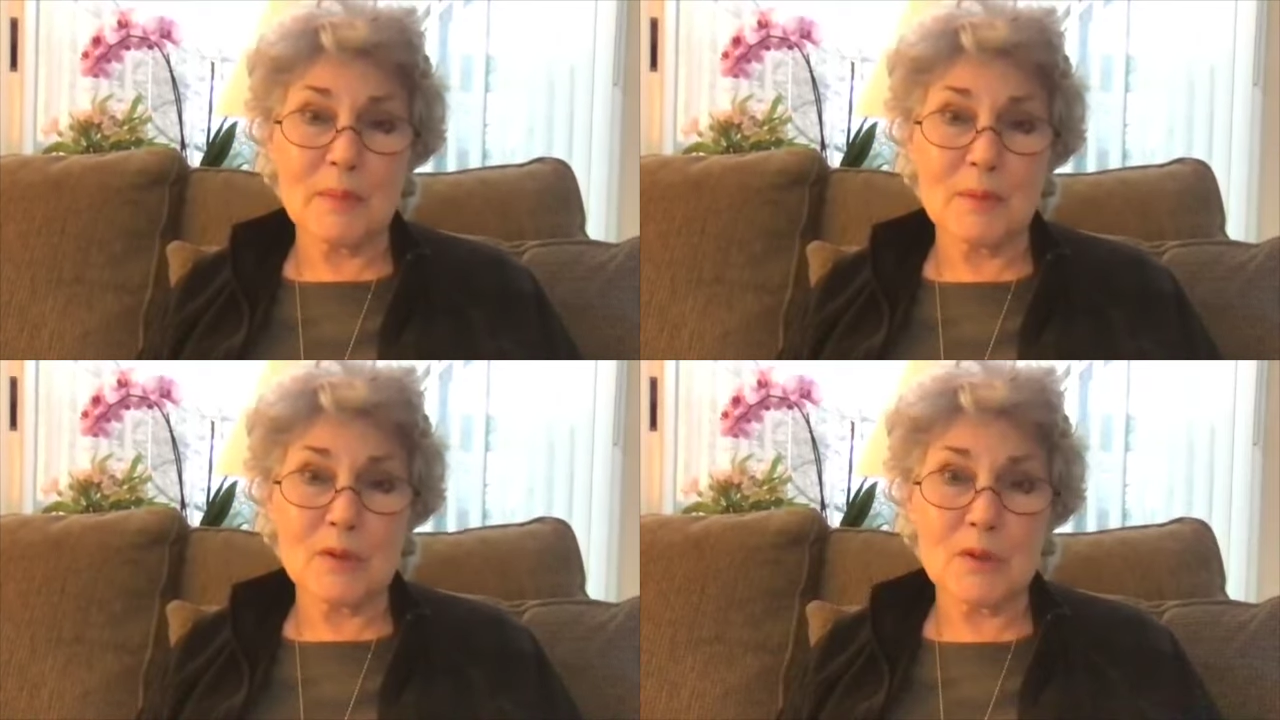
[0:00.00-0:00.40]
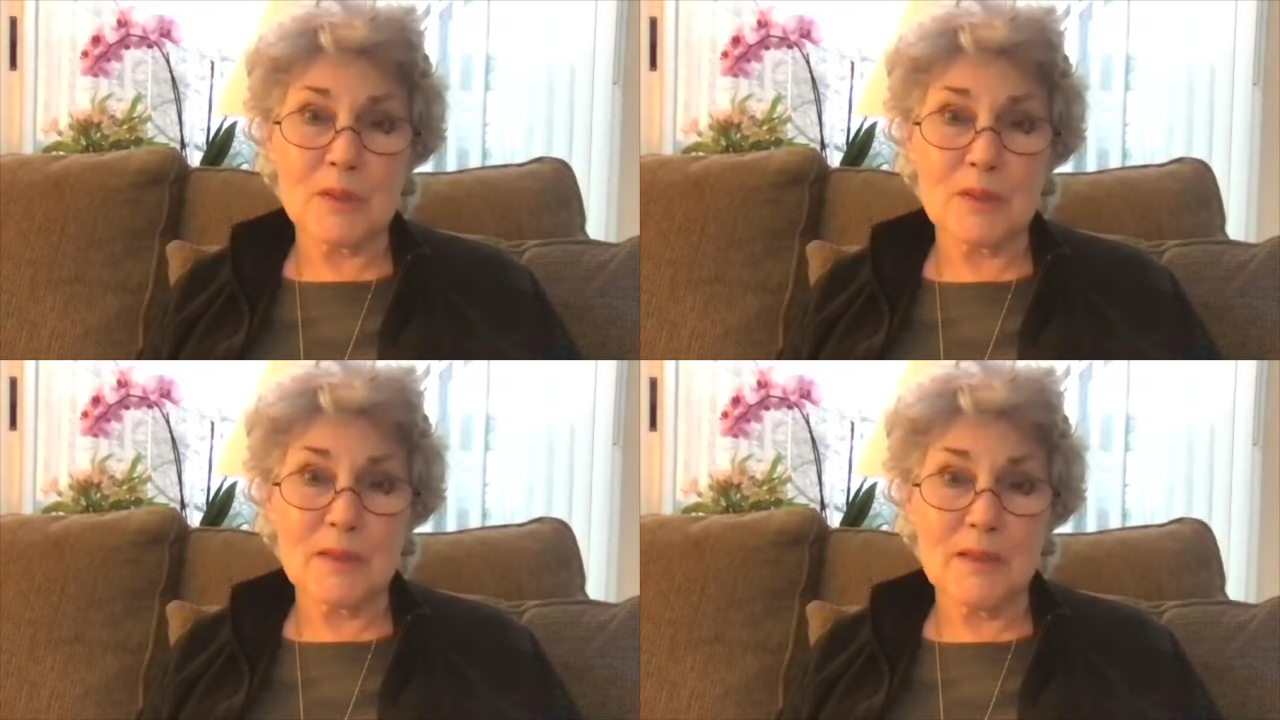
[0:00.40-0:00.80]
person,
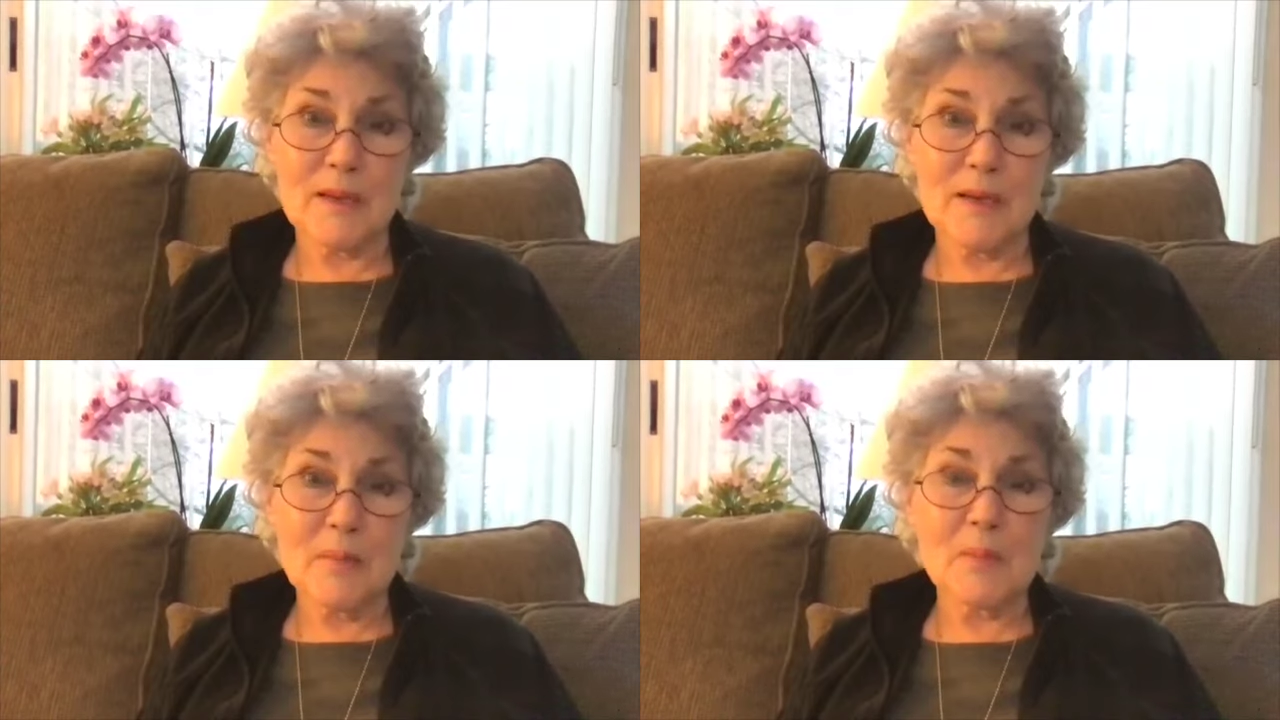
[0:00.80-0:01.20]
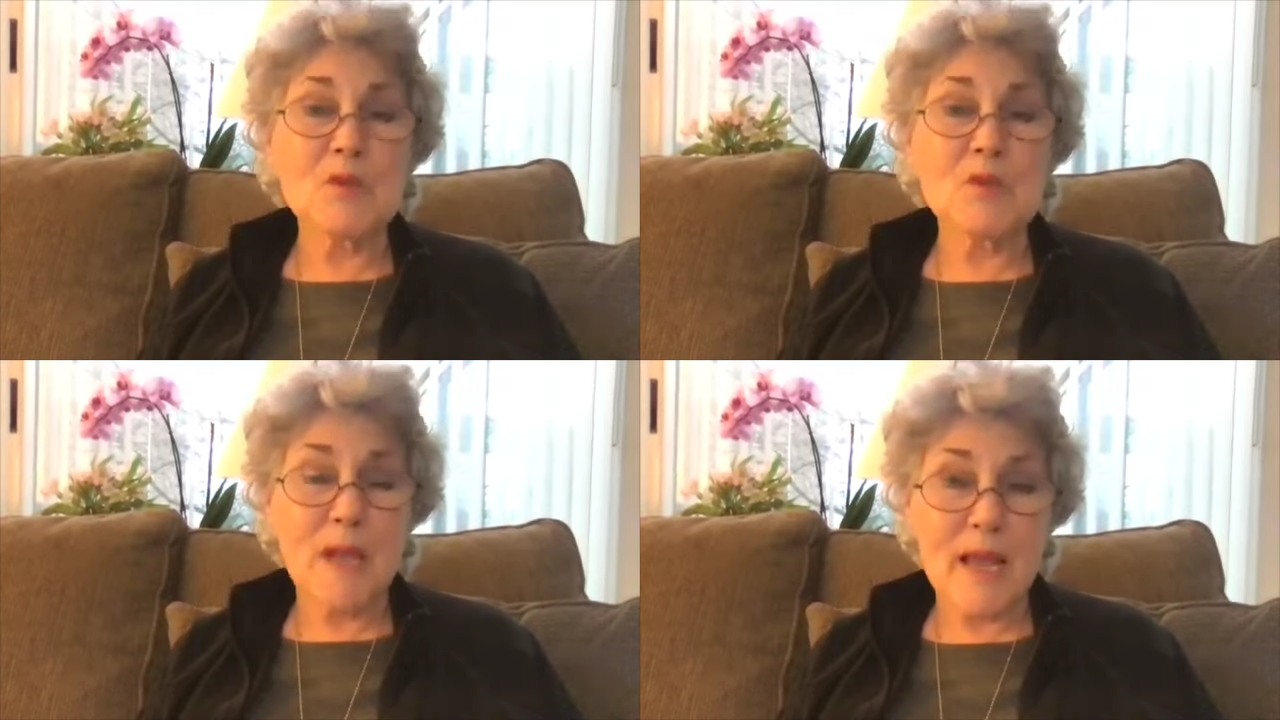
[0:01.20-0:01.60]

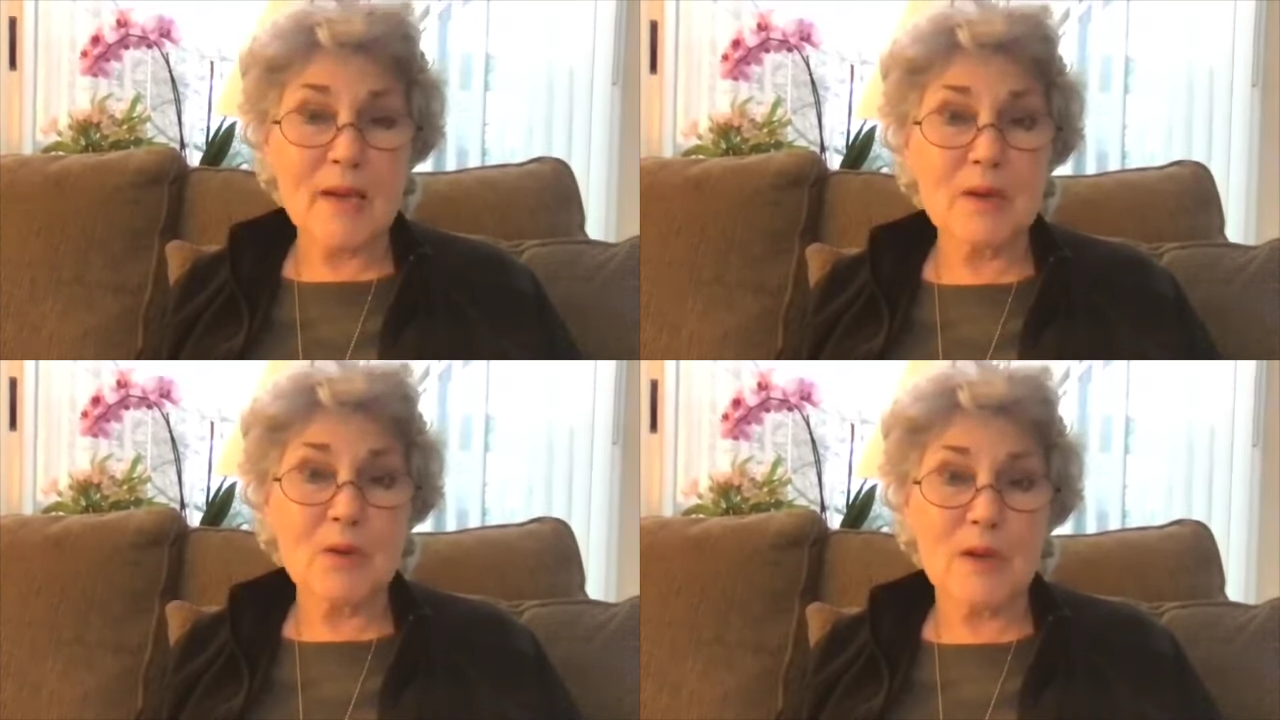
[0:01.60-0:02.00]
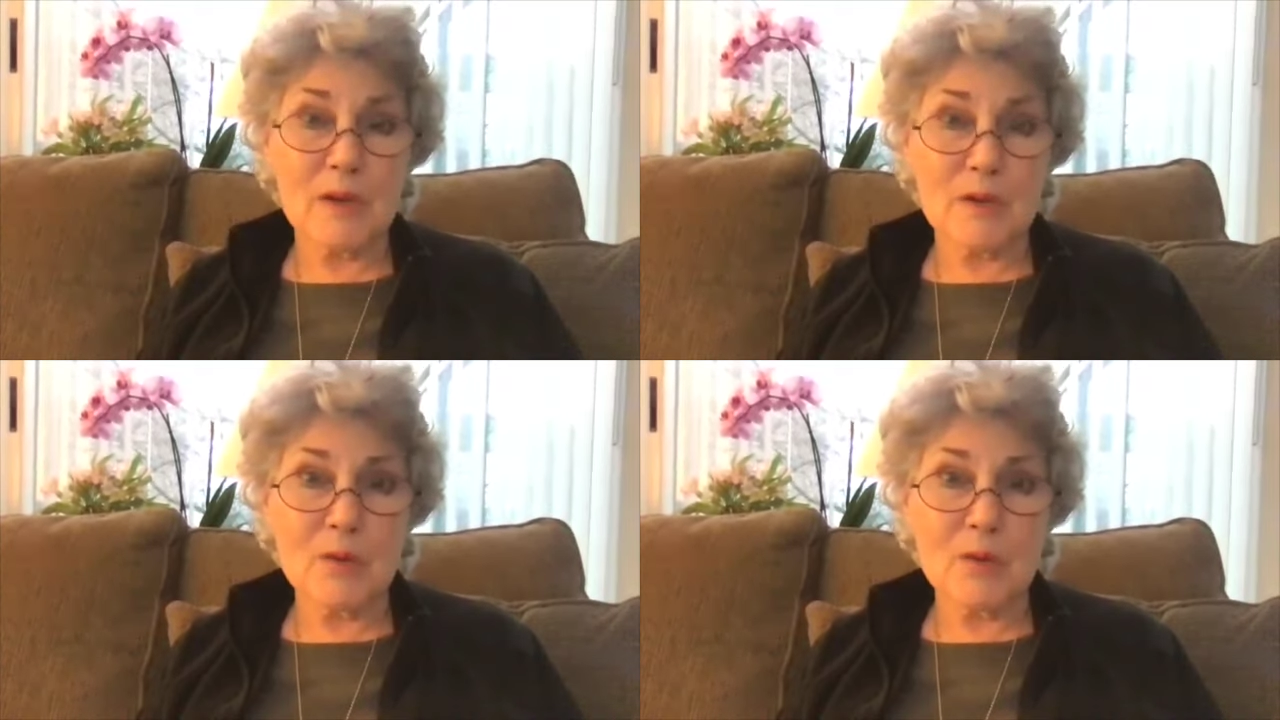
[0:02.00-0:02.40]
but you can create
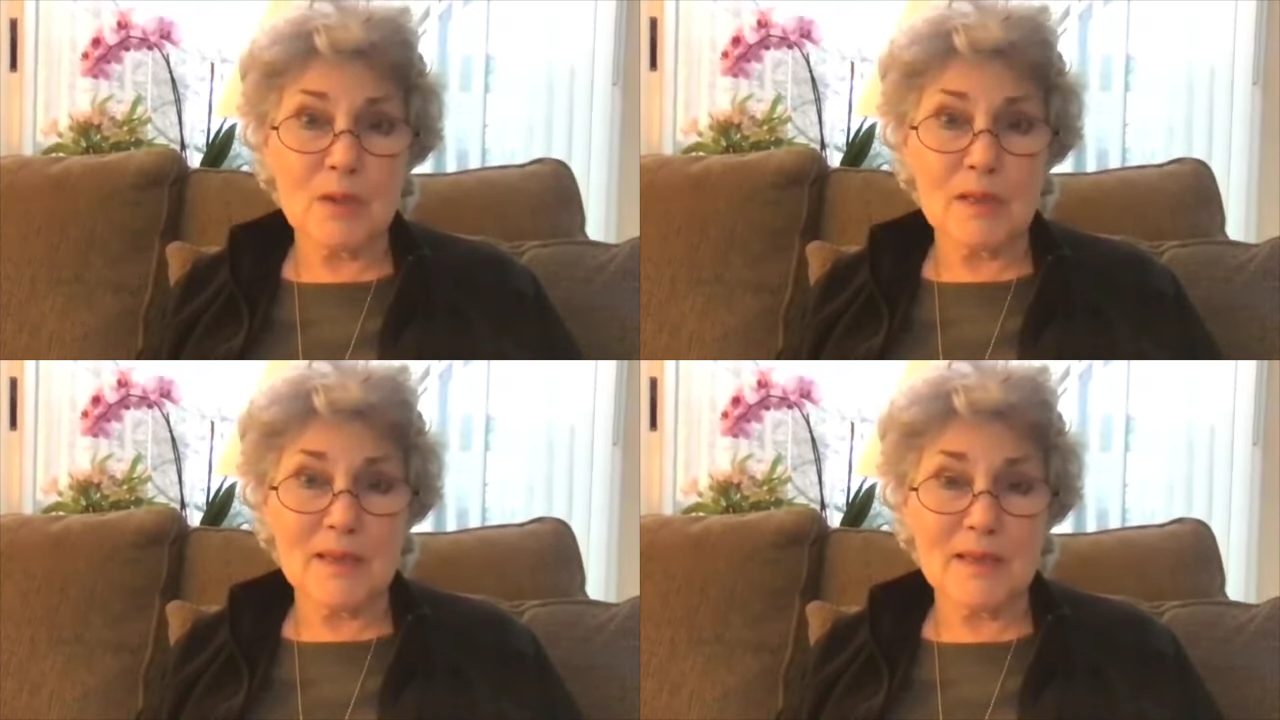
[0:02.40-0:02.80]
a new one.